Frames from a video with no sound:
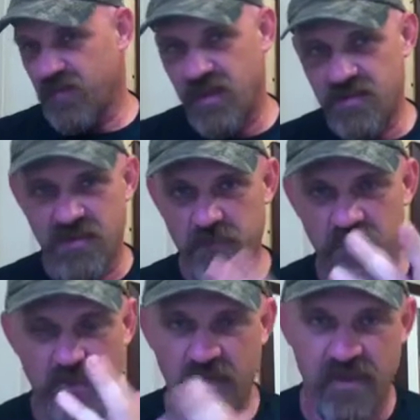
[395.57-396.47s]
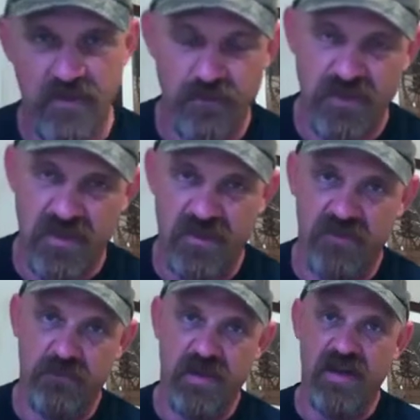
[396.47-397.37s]
It has something to do with that No Child
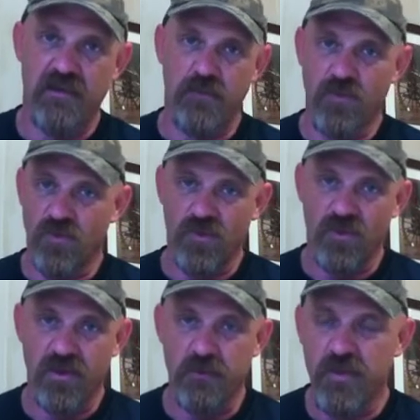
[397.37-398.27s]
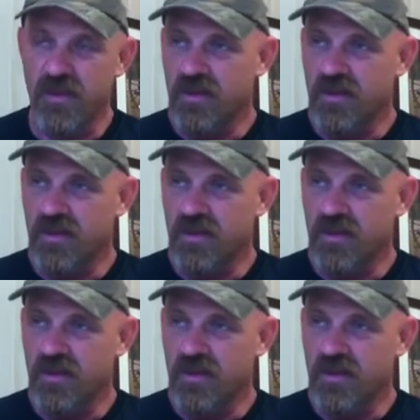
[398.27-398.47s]
Left Behind bull crap.